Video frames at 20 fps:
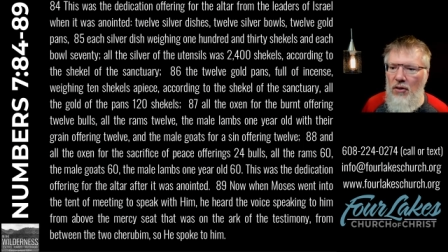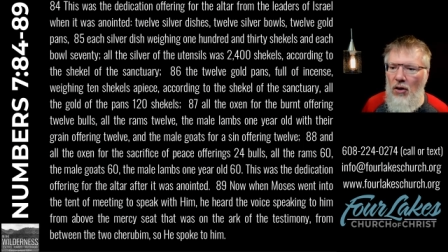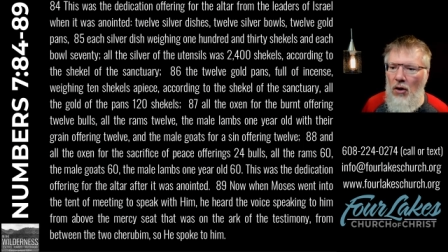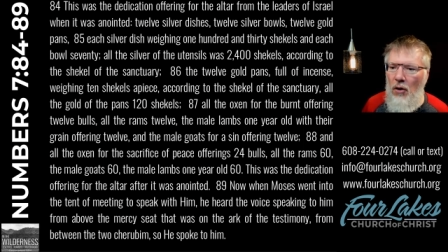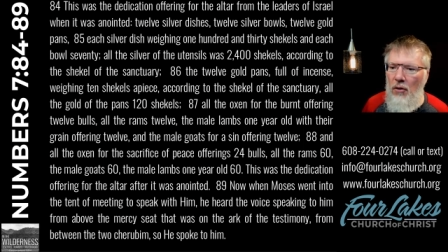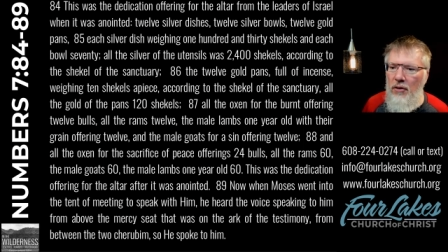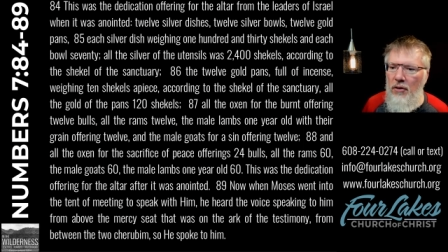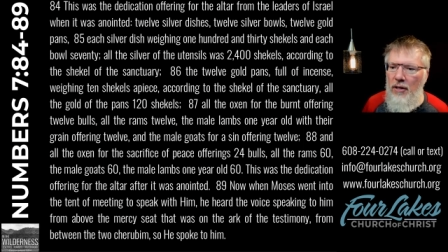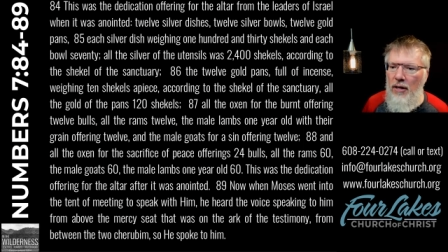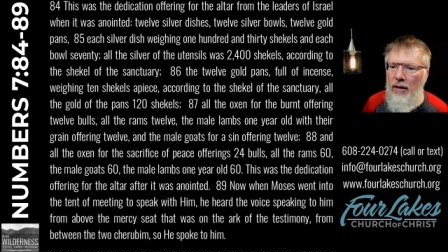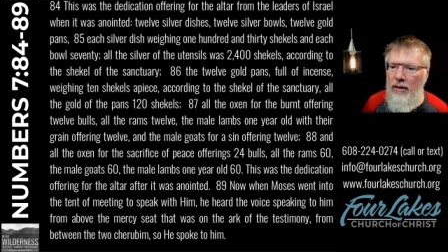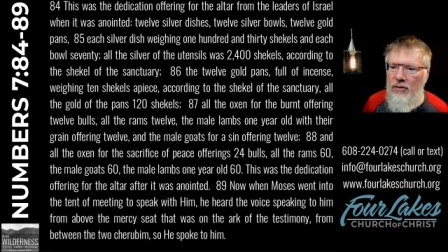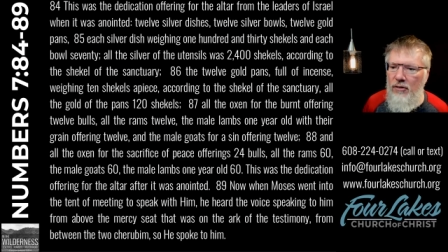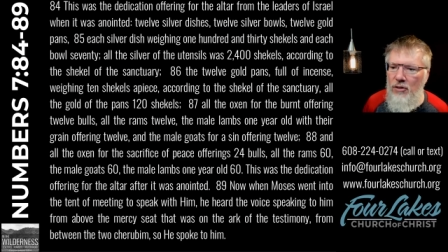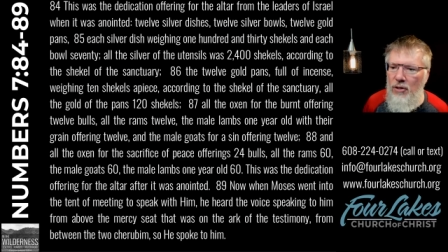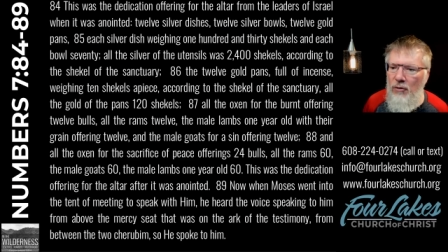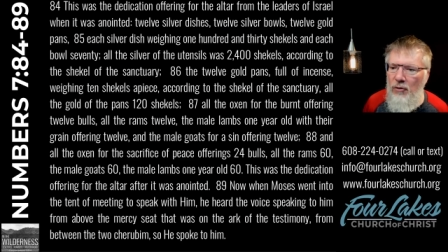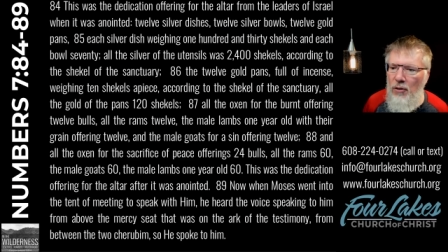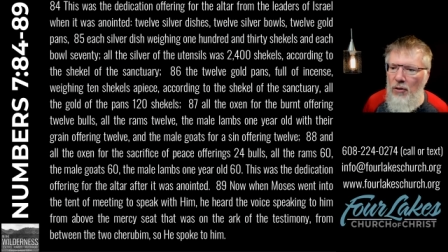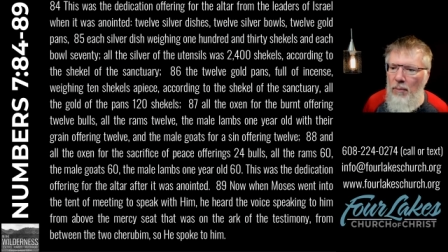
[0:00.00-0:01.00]
All the
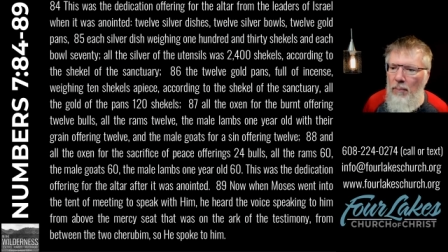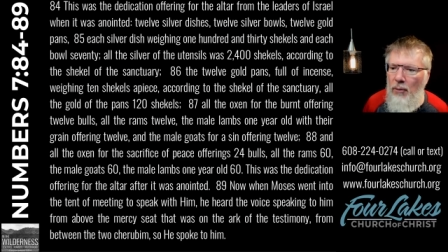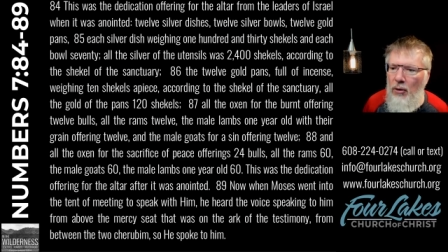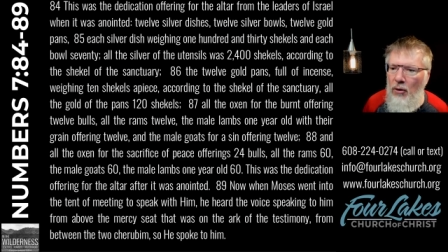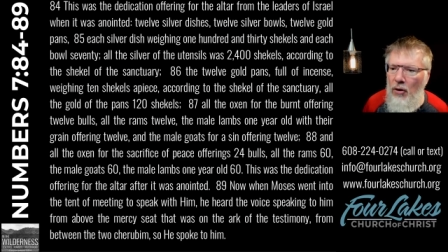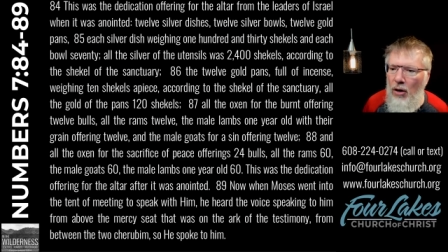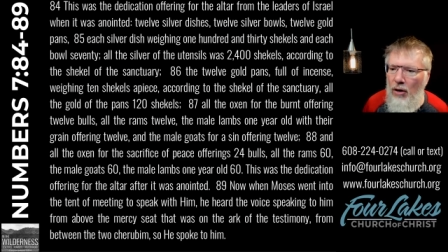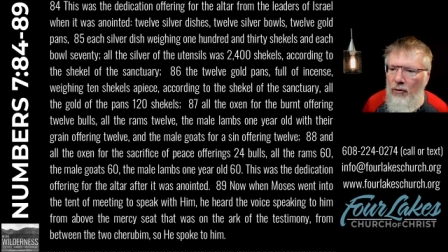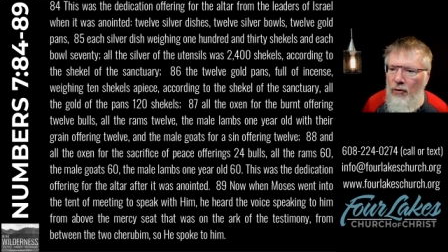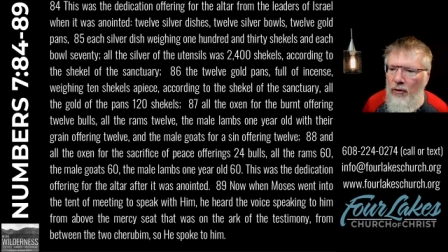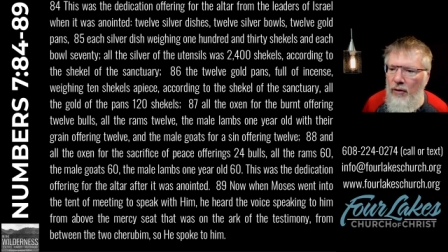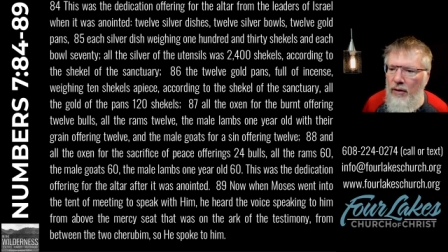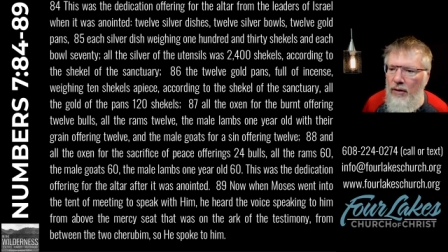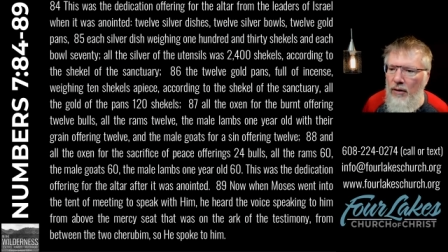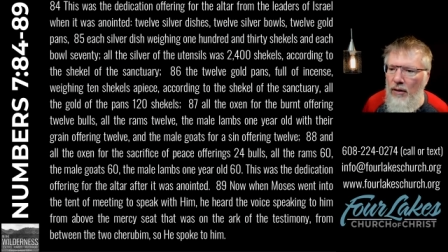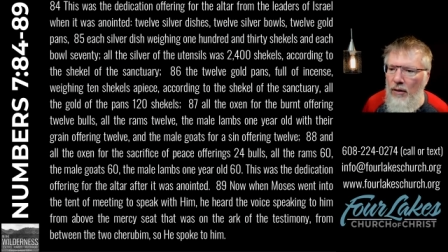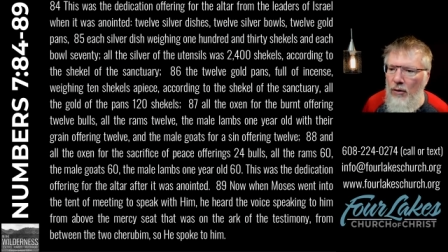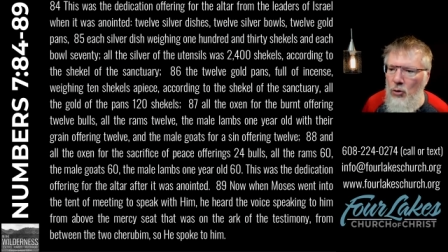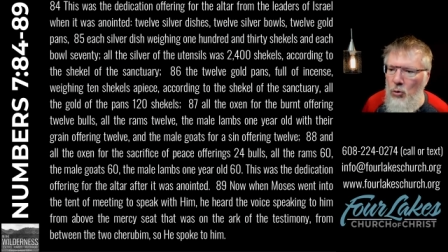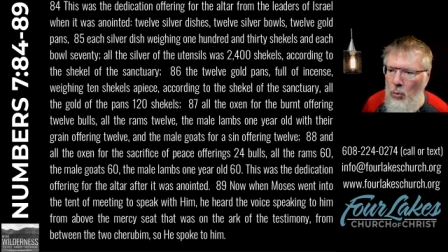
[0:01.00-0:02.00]
oxen for the burnt
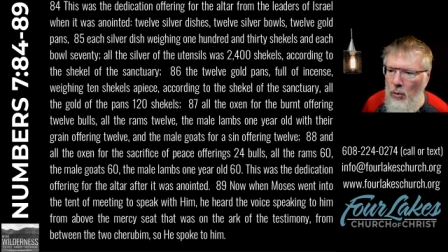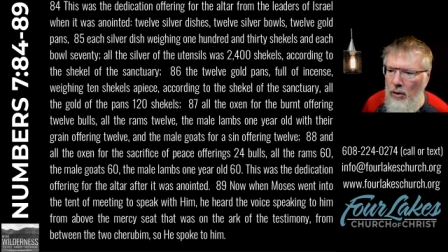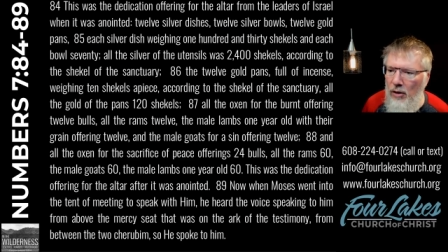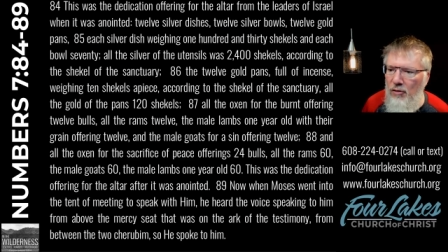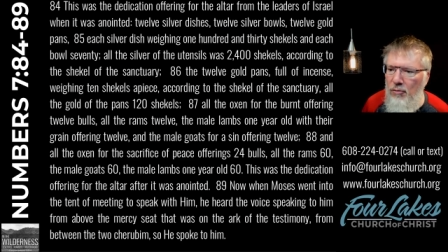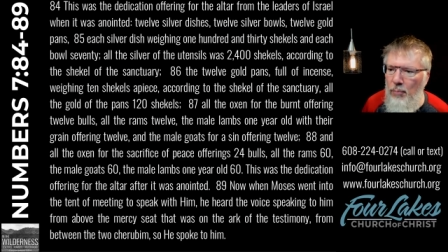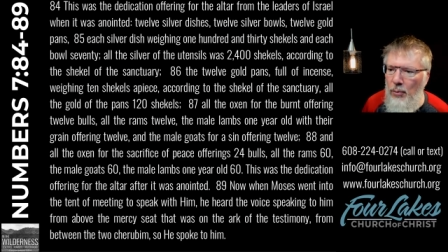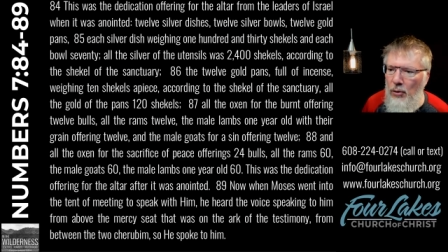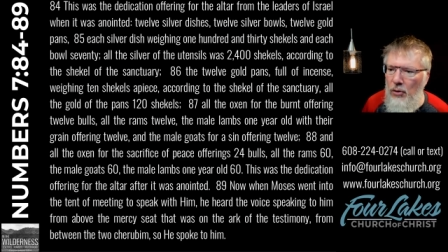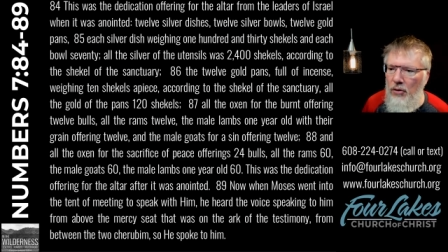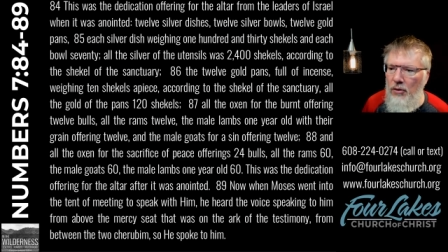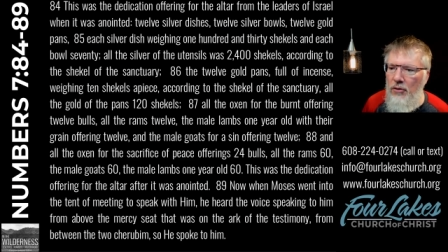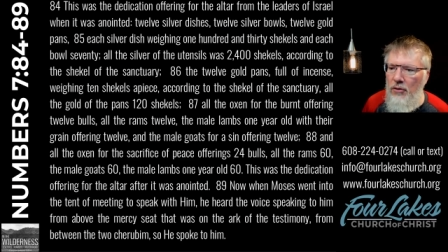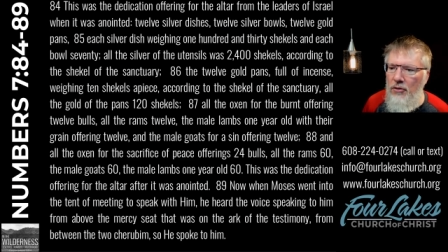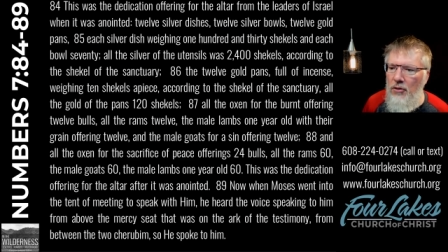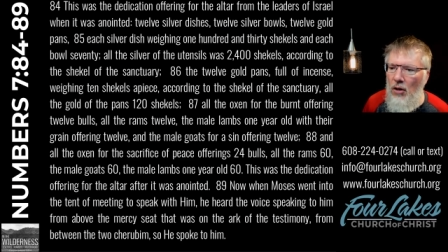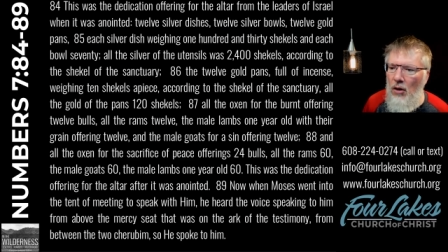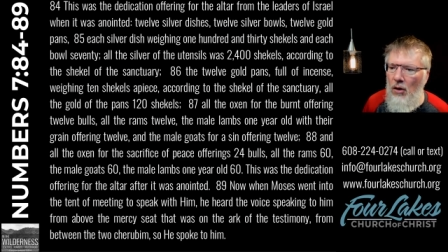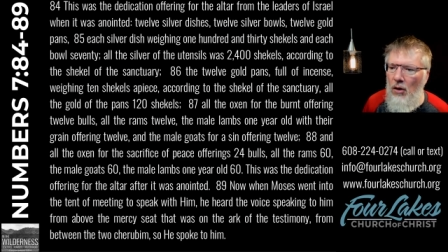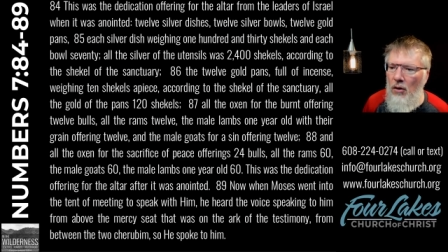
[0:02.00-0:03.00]
offering, 12 bulls.
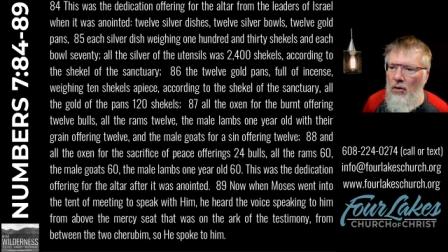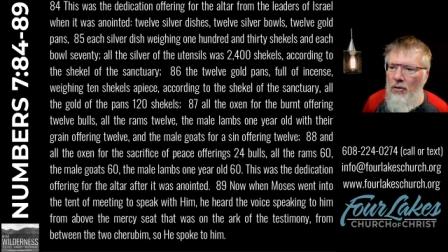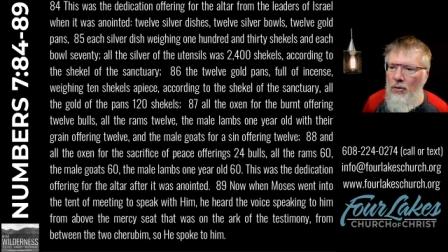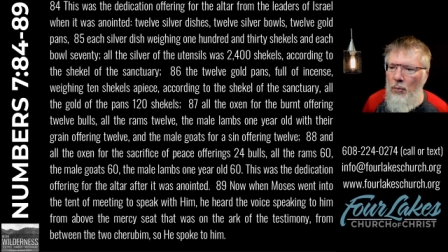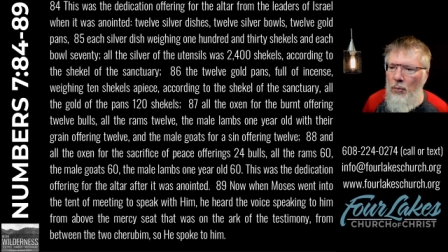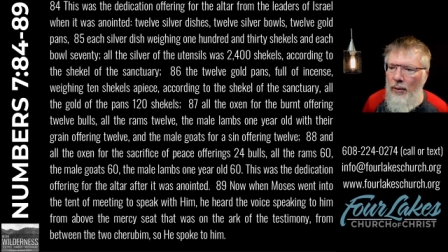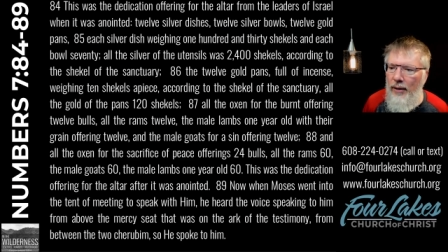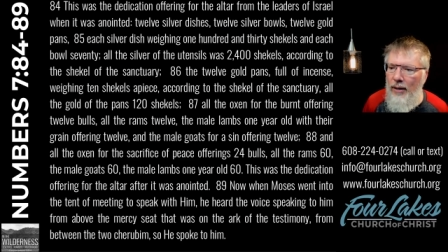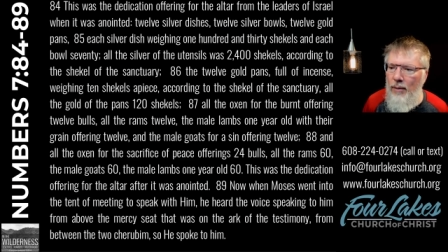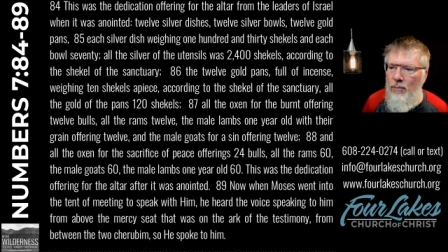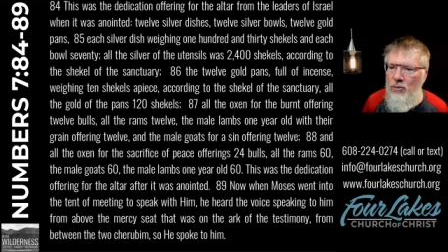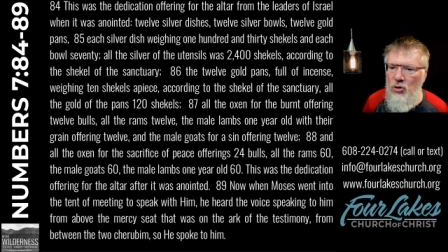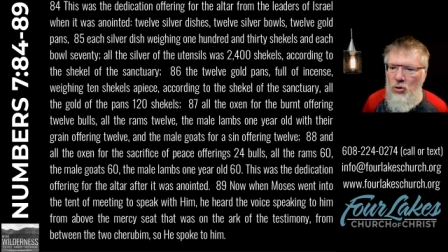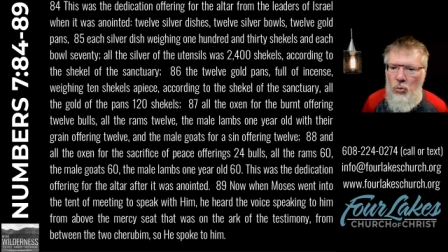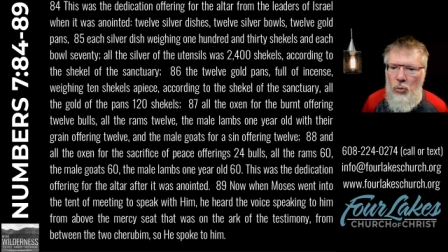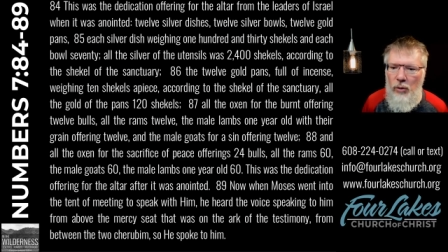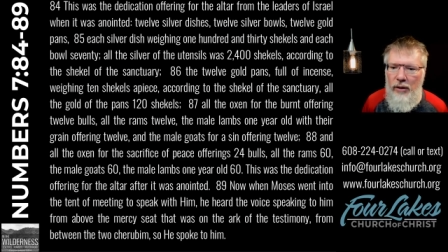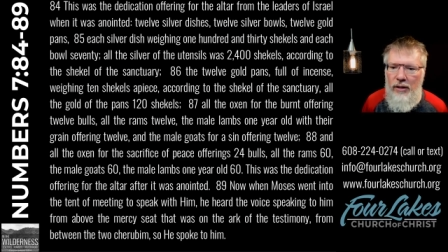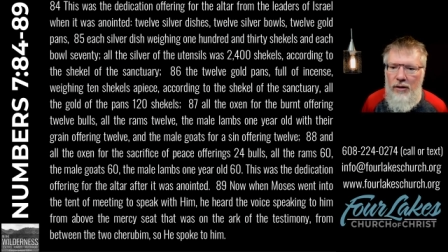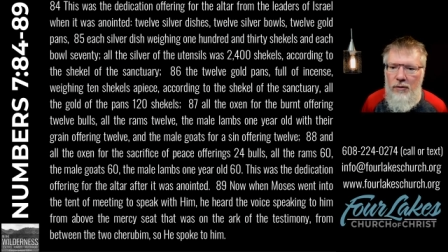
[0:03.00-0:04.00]
All the rams,
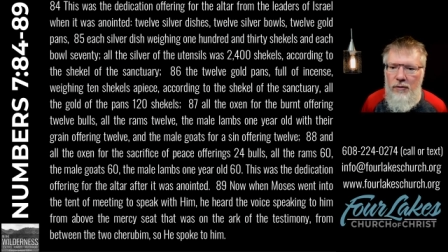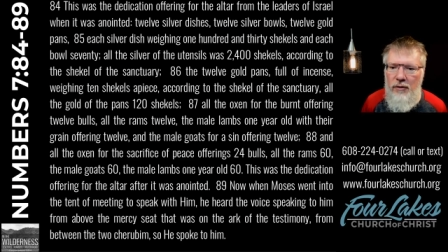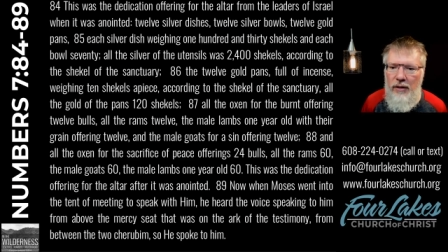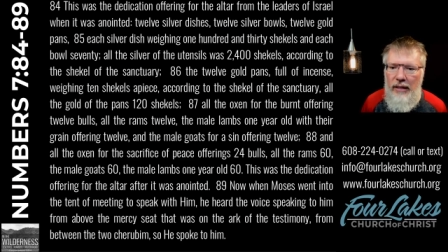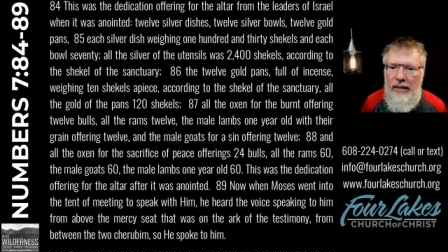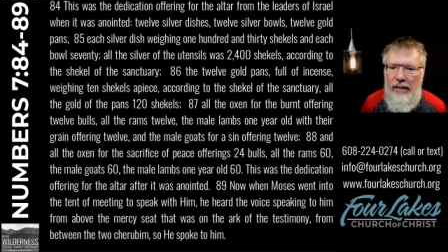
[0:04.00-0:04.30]
12.